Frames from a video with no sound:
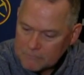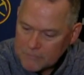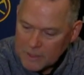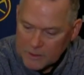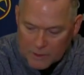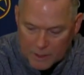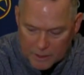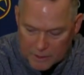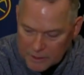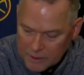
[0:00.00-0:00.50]

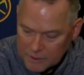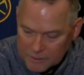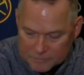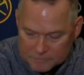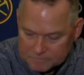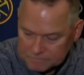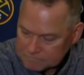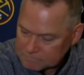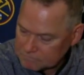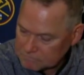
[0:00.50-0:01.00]
Not yet.
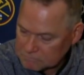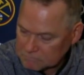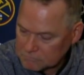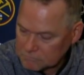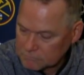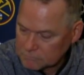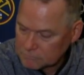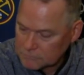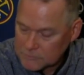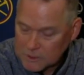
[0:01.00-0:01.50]

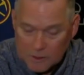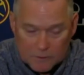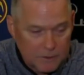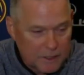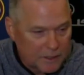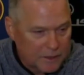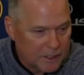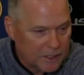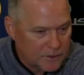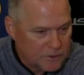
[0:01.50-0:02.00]
No,
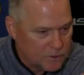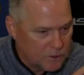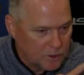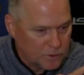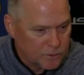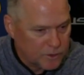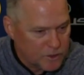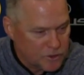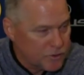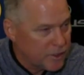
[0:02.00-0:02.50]
I got to talk
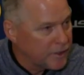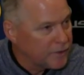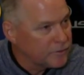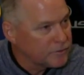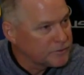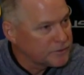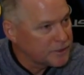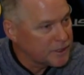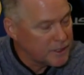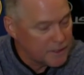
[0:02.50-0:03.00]
to our trainer,
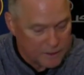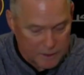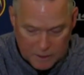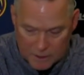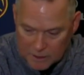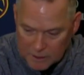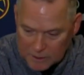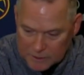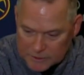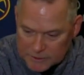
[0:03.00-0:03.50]
see
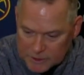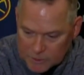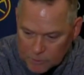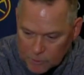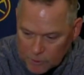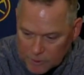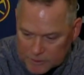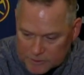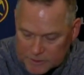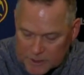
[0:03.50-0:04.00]

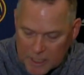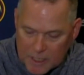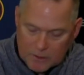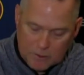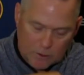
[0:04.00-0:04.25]
where it's at.